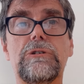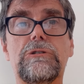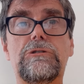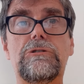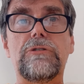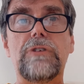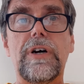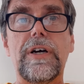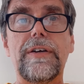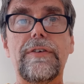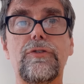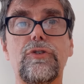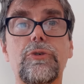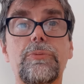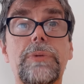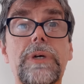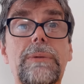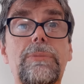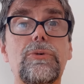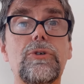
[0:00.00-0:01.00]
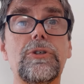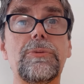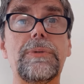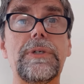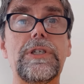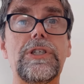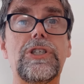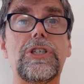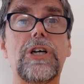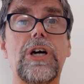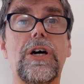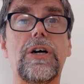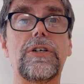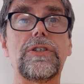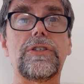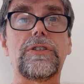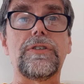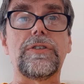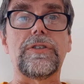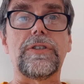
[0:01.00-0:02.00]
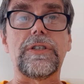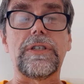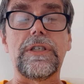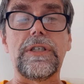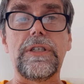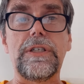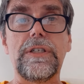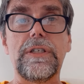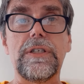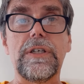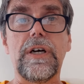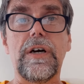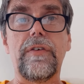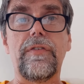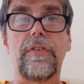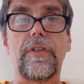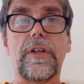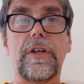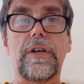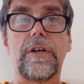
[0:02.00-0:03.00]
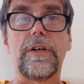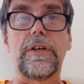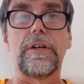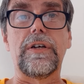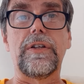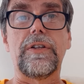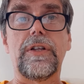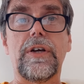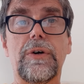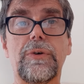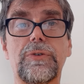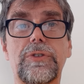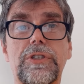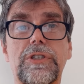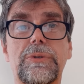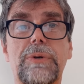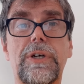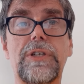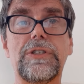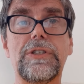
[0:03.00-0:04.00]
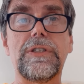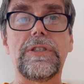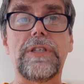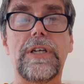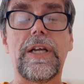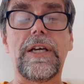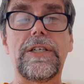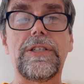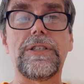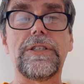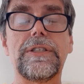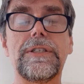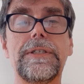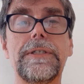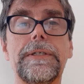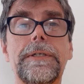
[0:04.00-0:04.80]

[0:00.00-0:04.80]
rightful people to be in charge of the whole situation, the nation,